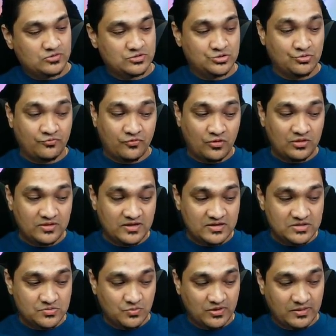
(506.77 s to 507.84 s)
So for
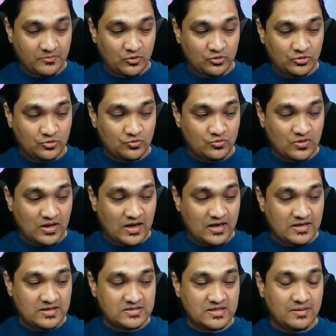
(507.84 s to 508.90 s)
this, what I'm going to do
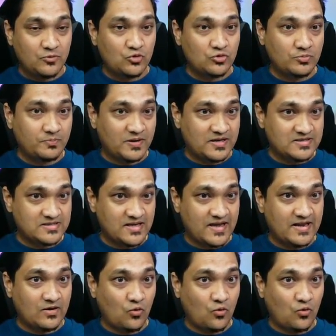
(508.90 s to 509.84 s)
is I'm going to press and